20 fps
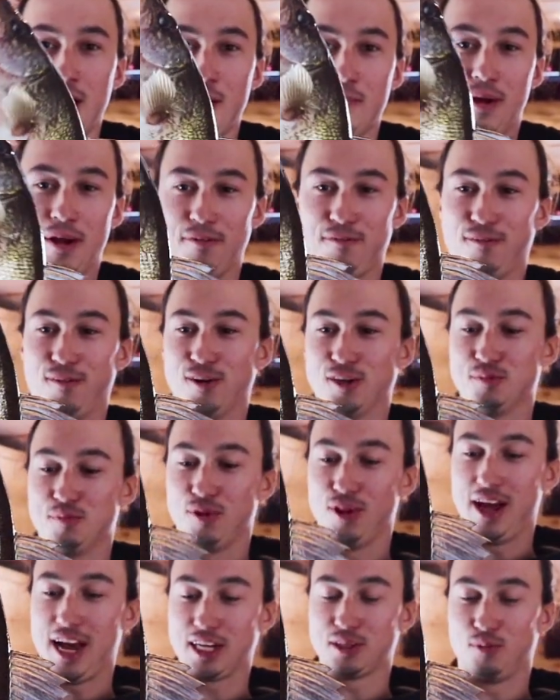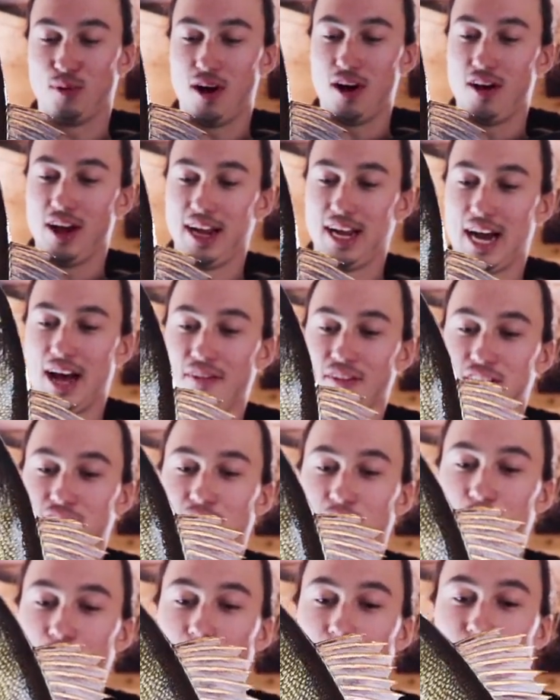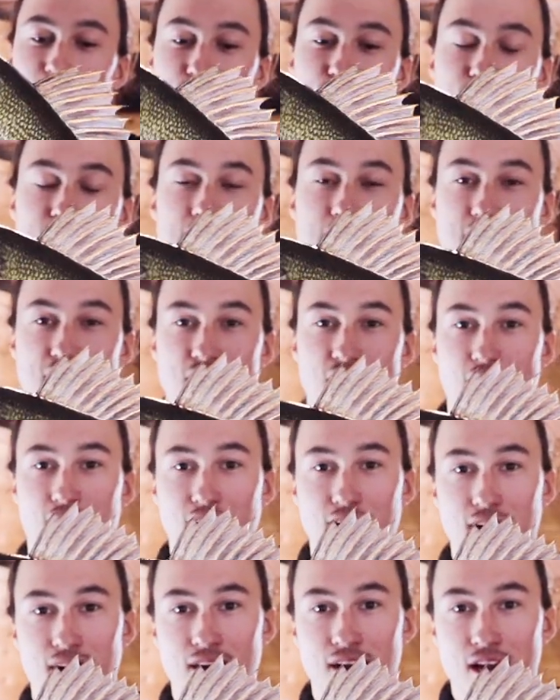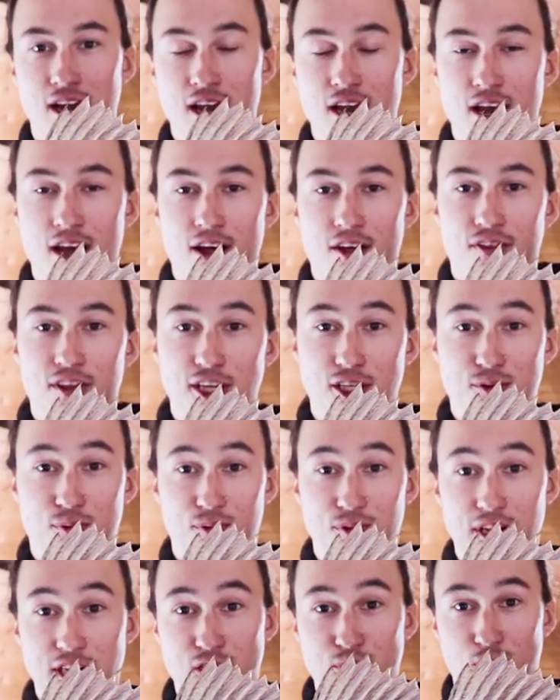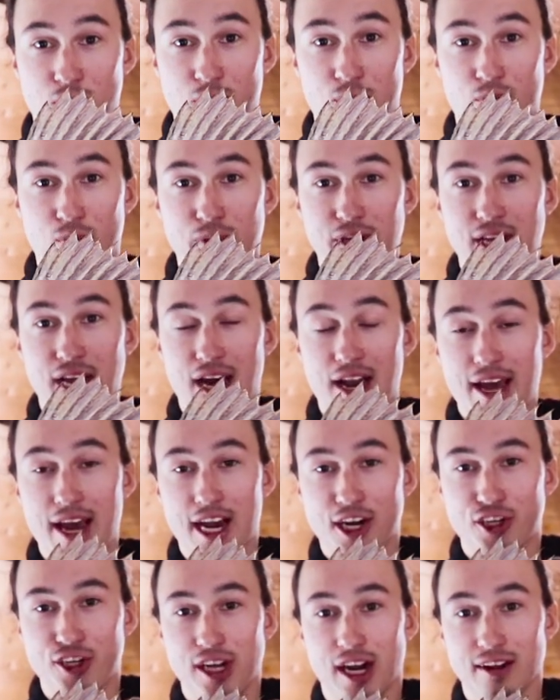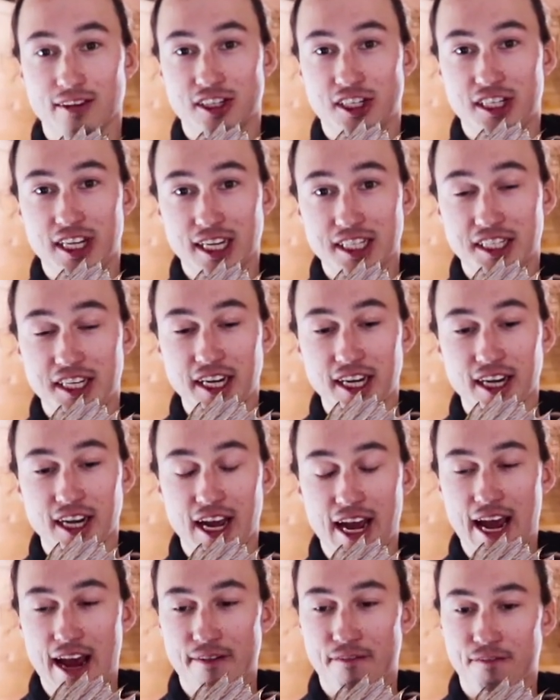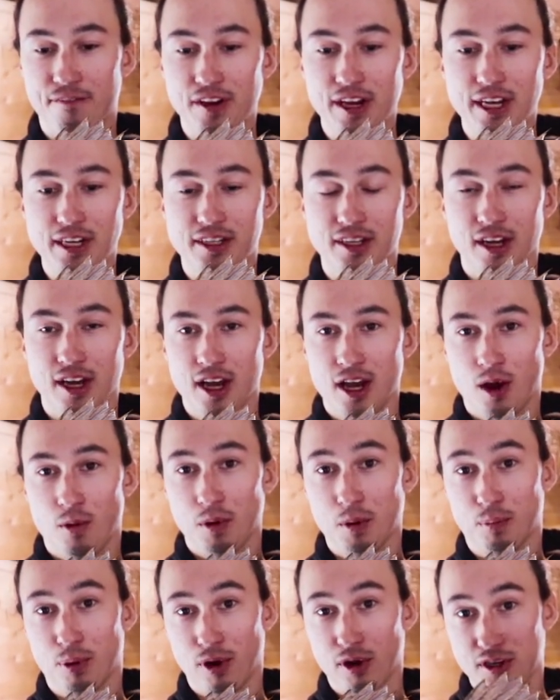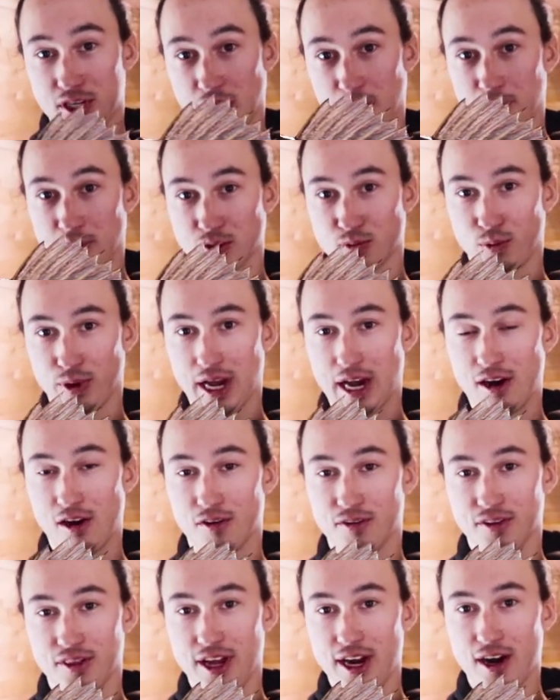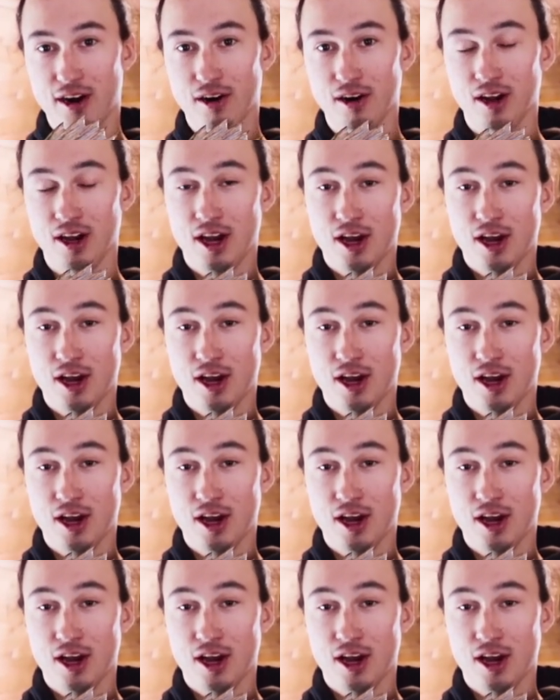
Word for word: My first Mille Lacs walleye on the tip up. This was on a sucker. This, this one we got actually out of 16 and a half feet. We put our tip-ups way out over there.